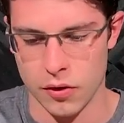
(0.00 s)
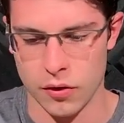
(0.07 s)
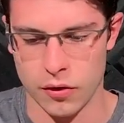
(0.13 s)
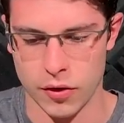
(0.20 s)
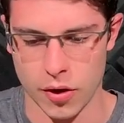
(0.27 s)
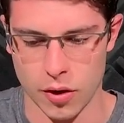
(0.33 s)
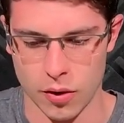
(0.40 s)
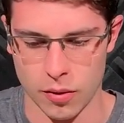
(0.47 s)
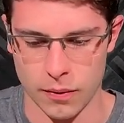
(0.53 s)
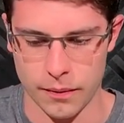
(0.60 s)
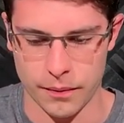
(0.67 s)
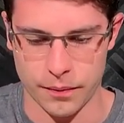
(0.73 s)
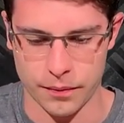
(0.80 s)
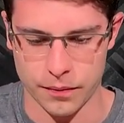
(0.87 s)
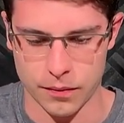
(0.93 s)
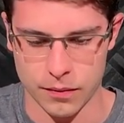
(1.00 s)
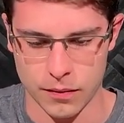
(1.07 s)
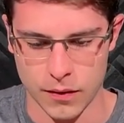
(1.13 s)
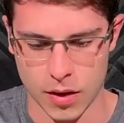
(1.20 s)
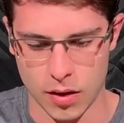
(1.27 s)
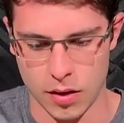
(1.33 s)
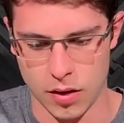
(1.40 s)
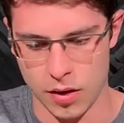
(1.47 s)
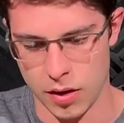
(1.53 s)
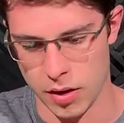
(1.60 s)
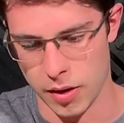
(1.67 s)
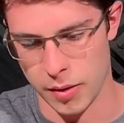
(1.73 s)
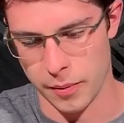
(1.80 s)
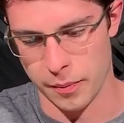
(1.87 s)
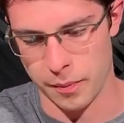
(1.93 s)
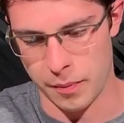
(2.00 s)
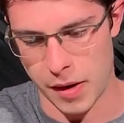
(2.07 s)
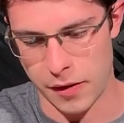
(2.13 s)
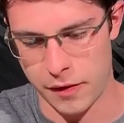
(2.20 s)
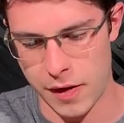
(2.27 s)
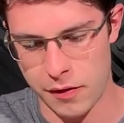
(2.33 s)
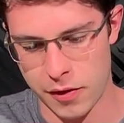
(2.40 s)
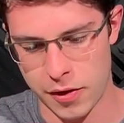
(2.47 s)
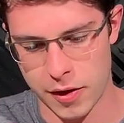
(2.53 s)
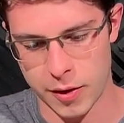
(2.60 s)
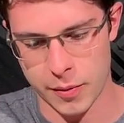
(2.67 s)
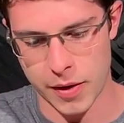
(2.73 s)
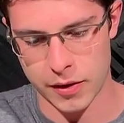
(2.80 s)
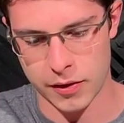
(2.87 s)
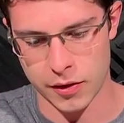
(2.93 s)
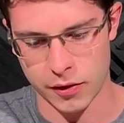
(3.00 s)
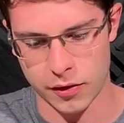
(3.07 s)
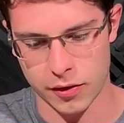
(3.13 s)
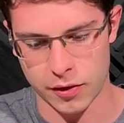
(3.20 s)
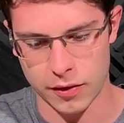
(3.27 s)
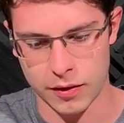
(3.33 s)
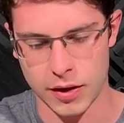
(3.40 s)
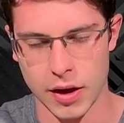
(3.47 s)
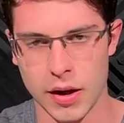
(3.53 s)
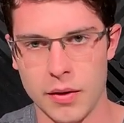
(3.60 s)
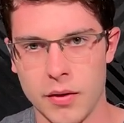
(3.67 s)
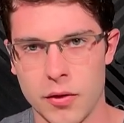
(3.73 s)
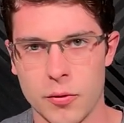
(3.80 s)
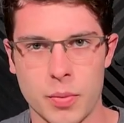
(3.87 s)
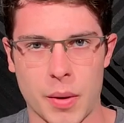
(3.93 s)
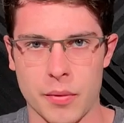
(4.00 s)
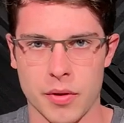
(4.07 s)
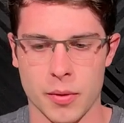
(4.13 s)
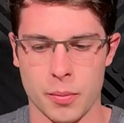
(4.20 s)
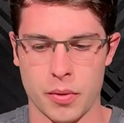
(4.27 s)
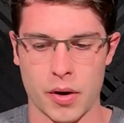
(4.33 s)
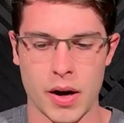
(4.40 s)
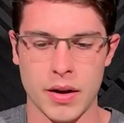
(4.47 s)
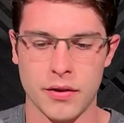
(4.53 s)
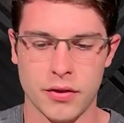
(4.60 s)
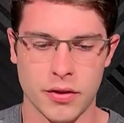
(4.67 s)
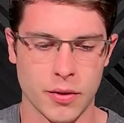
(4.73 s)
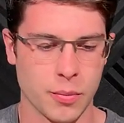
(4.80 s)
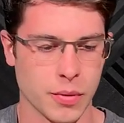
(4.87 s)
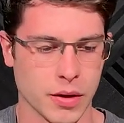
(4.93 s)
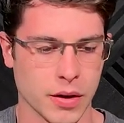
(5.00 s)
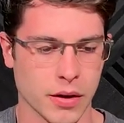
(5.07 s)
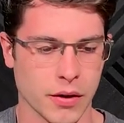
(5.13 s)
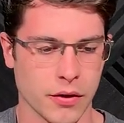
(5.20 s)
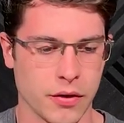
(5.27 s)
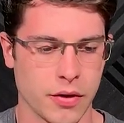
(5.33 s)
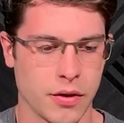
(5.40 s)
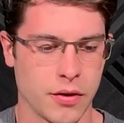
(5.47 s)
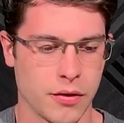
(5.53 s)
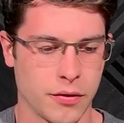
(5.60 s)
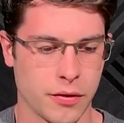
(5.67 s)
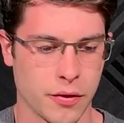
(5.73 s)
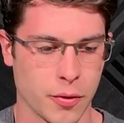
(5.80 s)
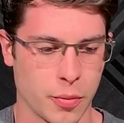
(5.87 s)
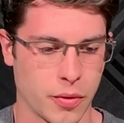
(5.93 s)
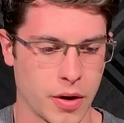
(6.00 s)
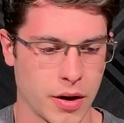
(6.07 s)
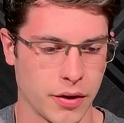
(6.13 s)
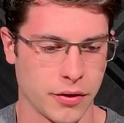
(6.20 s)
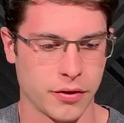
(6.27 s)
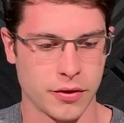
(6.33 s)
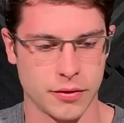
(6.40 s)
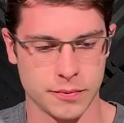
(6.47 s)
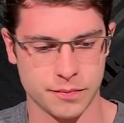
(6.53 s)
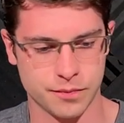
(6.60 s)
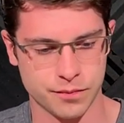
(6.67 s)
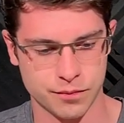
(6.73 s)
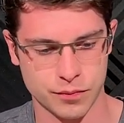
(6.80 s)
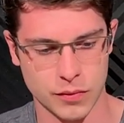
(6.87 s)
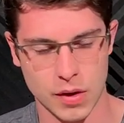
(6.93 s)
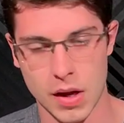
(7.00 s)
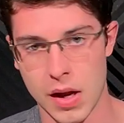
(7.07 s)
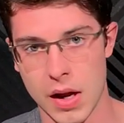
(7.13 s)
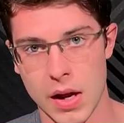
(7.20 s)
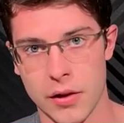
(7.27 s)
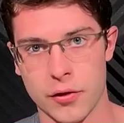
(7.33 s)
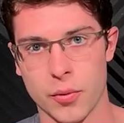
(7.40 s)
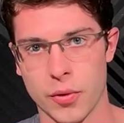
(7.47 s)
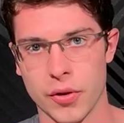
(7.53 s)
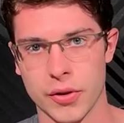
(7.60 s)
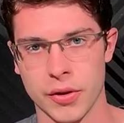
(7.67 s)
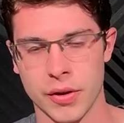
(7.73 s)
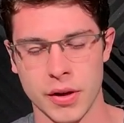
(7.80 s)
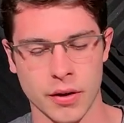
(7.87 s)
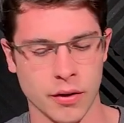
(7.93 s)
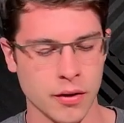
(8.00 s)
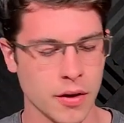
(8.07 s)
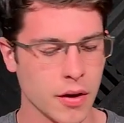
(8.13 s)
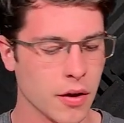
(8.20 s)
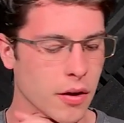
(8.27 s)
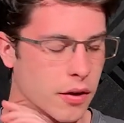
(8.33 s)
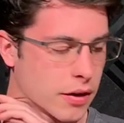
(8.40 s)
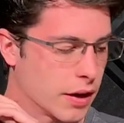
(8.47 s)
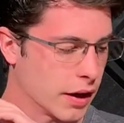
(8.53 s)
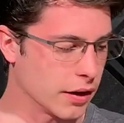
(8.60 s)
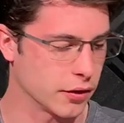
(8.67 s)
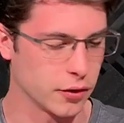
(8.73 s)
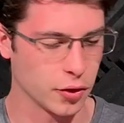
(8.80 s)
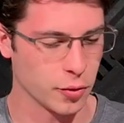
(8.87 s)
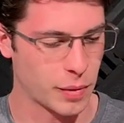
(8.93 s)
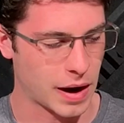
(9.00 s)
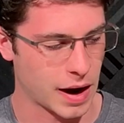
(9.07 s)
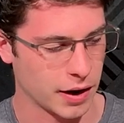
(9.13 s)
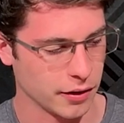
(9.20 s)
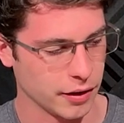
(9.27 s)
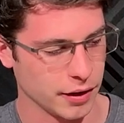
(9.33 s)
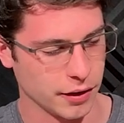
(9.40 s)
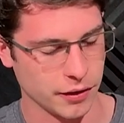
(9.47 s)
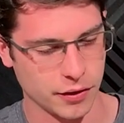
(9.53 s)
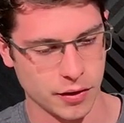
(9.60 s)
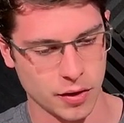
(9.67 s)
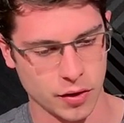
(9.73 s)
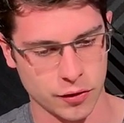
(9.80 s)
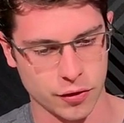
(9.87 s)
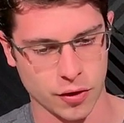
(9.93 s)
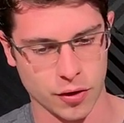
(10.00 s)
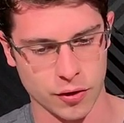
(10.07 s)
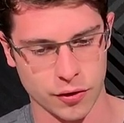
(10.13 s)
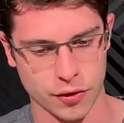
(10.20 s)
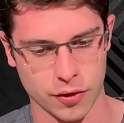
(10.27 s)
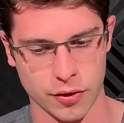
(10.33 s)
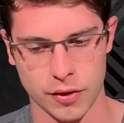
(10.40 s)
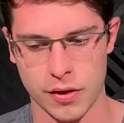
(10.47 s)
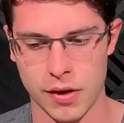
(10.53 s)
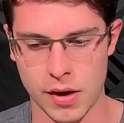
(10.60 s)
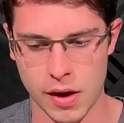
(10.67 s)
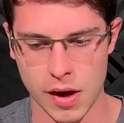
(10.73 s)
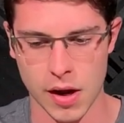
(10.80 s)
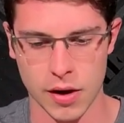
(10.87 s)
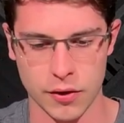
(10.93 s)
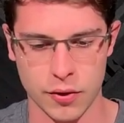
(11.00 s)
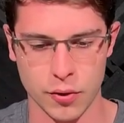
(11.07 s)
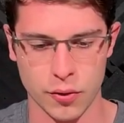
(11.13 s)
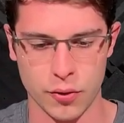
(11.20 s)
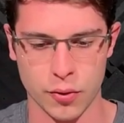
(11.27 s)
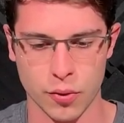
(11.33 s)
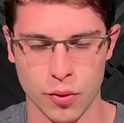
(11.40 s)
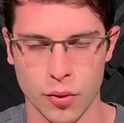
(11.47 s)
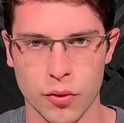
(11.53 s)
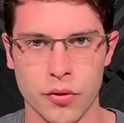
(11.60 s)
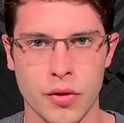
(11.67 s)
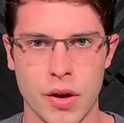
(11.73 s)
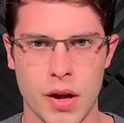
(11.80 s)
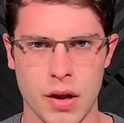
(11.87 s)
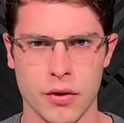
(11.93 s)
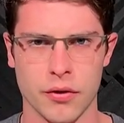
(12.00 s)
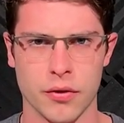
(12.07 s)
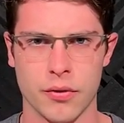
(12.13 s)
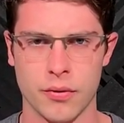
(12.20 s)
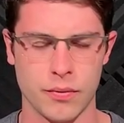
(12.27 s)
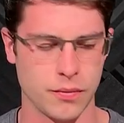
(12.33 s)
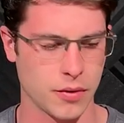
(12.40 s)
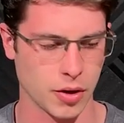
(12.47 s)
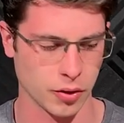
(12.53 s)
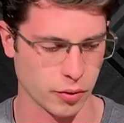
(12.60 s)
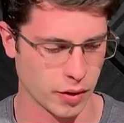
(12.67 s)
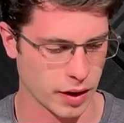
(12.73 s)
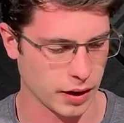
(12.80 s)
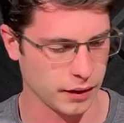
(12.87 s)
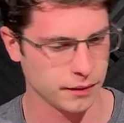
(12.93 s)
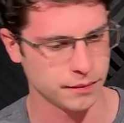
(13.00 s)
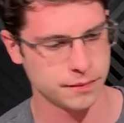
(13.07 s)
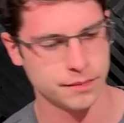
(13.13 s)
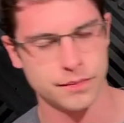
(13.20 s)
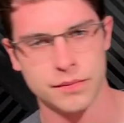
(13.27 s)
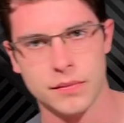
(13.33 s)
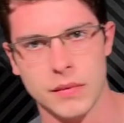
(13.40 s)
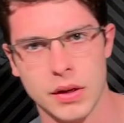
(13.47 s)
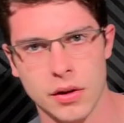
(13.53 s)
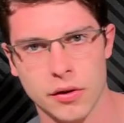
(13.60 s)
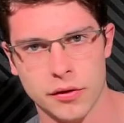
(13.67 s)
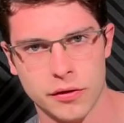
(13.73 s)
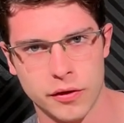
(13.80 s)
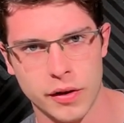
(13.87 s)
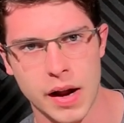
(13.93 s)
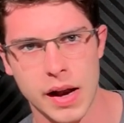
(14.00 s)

So my favorite thing about this kit is probably the price, because for the price it's a really good deal. Getting 2 batteries, a charger, and 2 tools is a great deal for